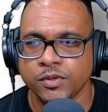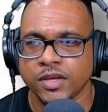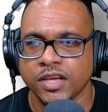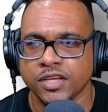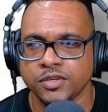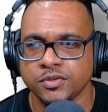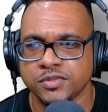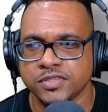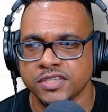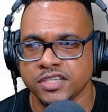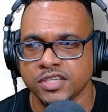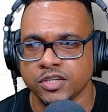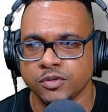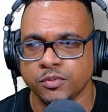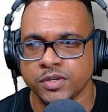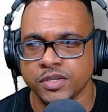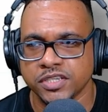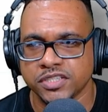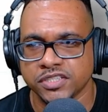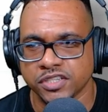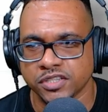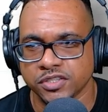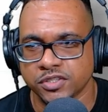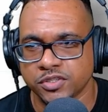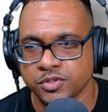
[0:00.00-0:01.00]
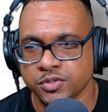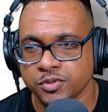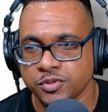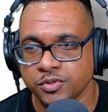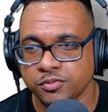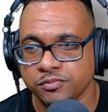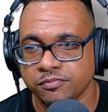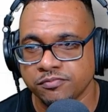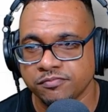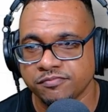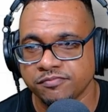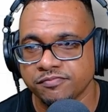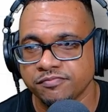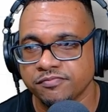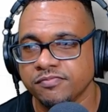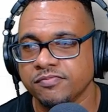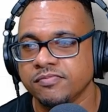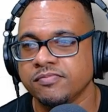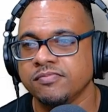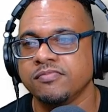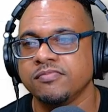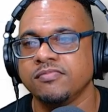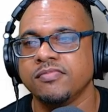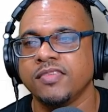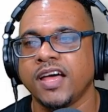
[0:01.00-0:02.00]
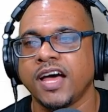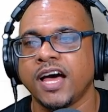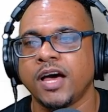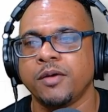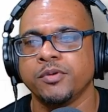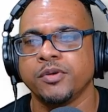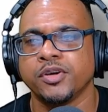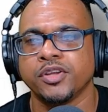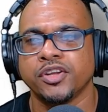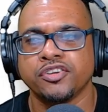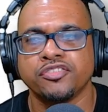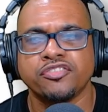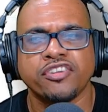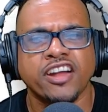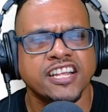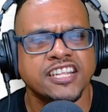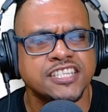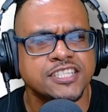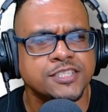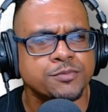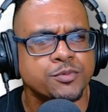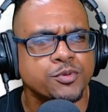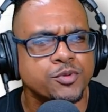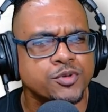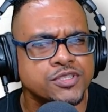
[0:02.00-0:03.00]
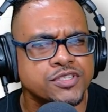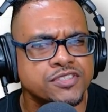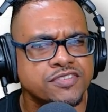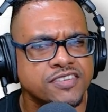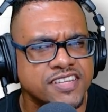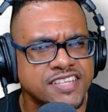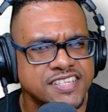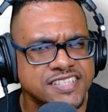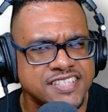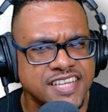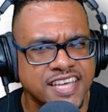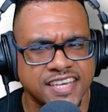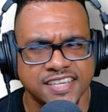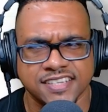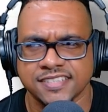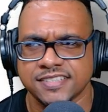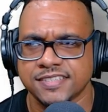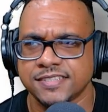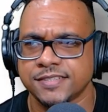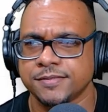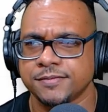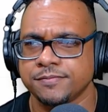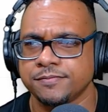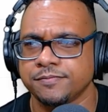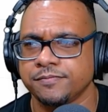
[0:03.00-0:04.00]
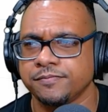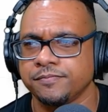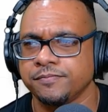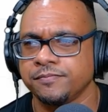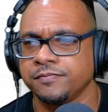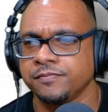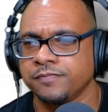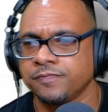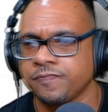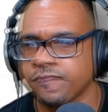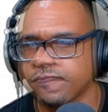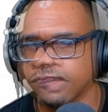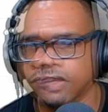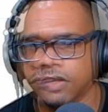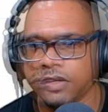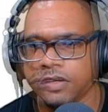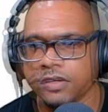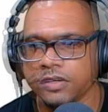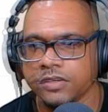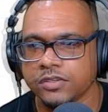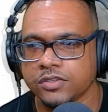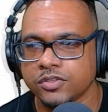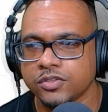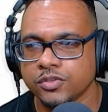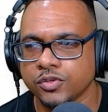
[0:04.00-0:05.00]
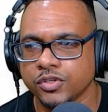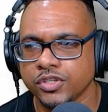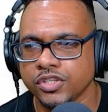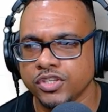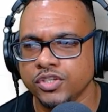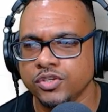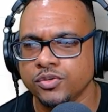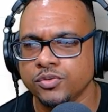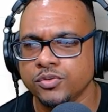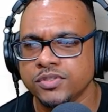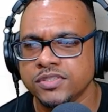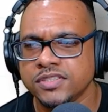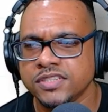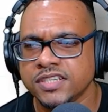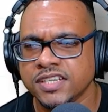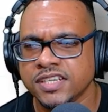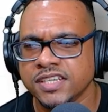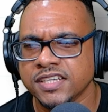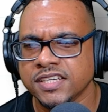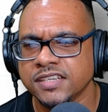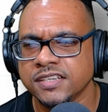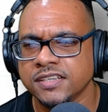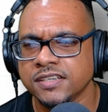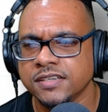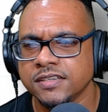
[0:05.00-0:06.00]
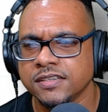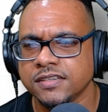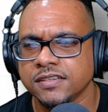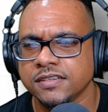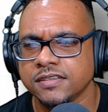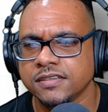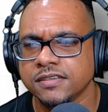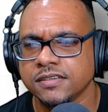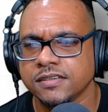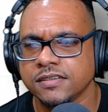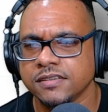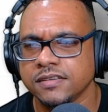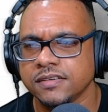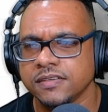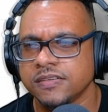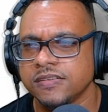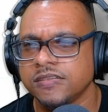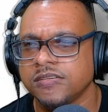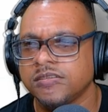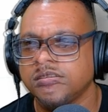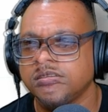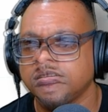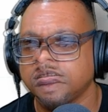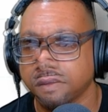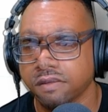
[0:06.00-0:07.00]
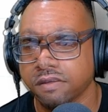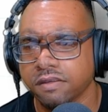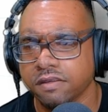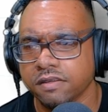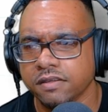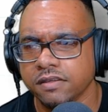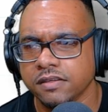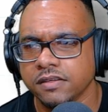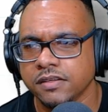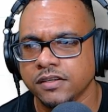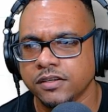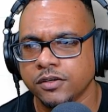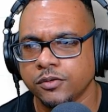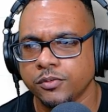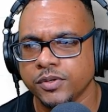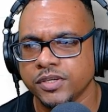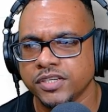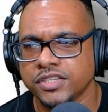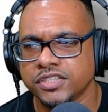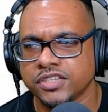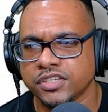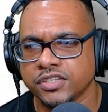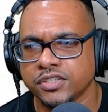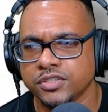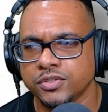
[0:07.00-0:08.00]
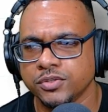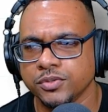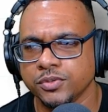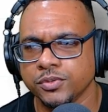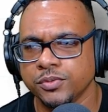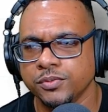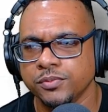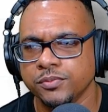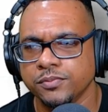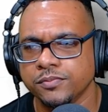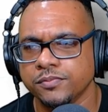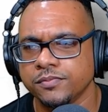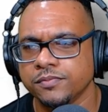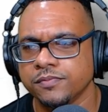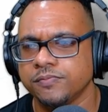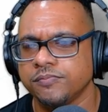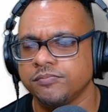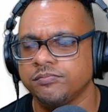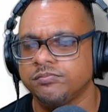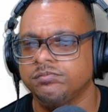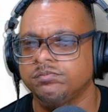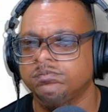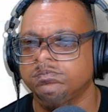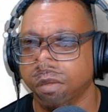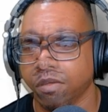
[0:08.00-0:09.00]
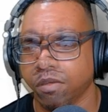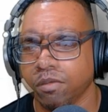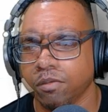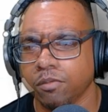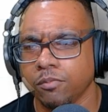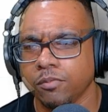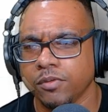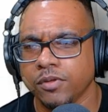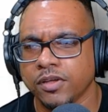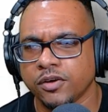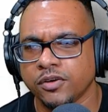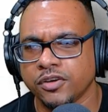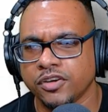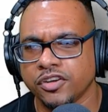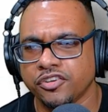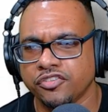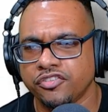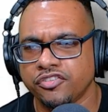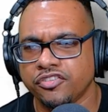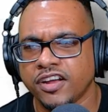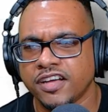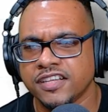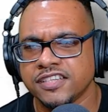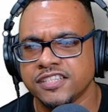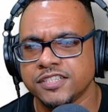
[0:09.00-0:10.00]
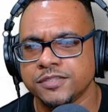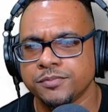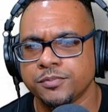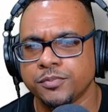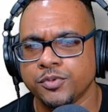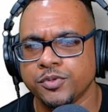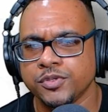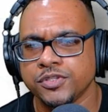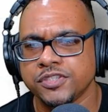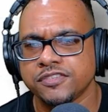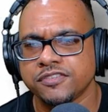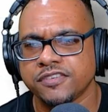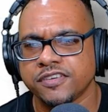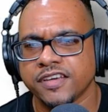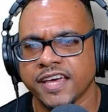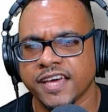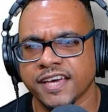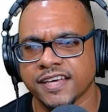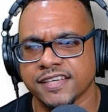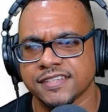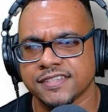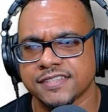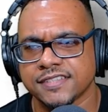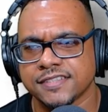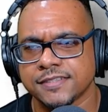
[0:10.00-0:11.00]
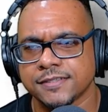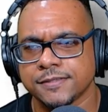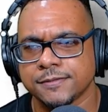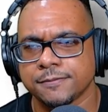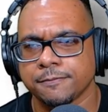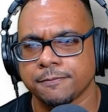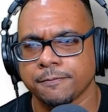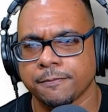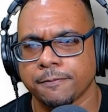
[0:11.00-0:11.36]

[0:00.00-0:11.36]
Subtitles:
we are using equation 2, and we're going to transpose for this x. So using equation 2, we are going to transpose for x.